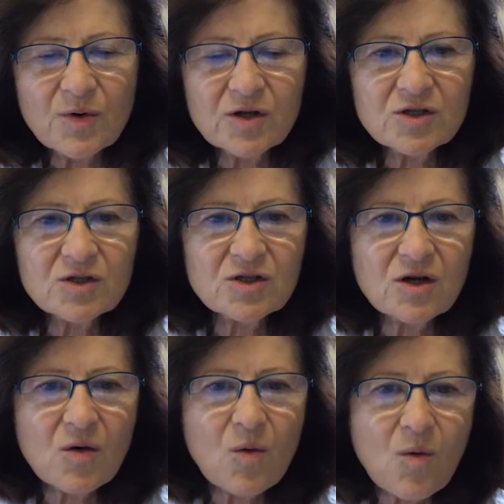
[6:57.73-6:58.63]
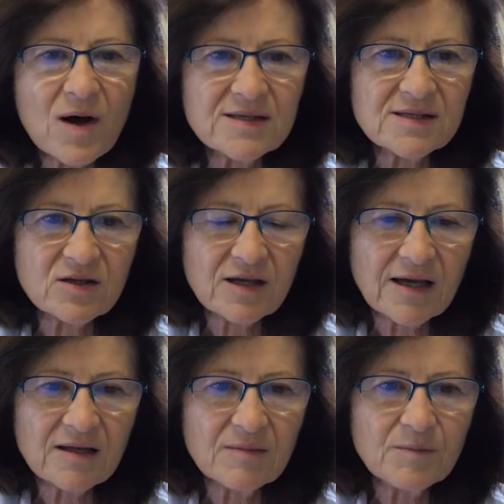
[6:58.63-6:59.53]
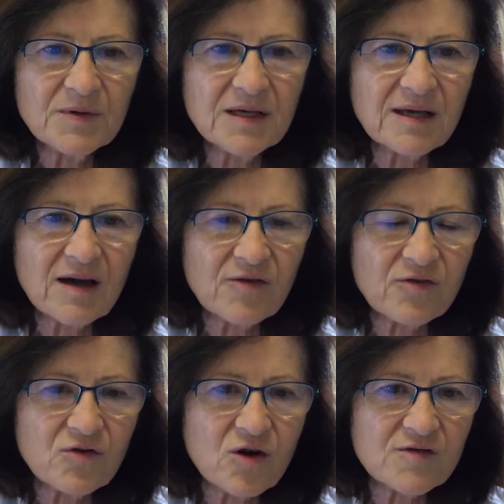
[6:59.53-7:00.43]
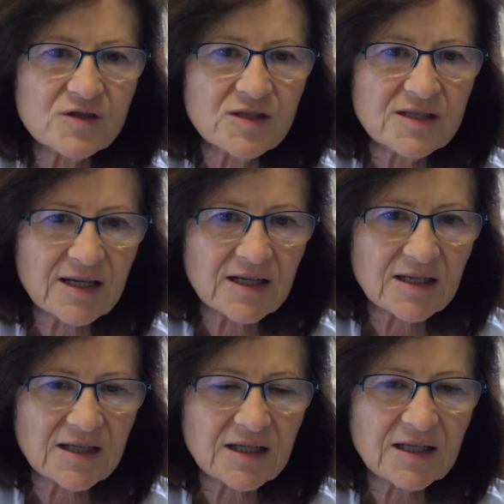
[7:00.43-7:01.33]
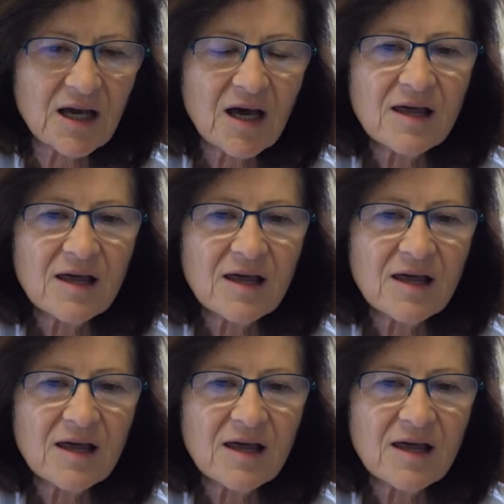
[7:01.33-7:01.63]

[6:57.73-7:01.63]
but once again, be careful of the technique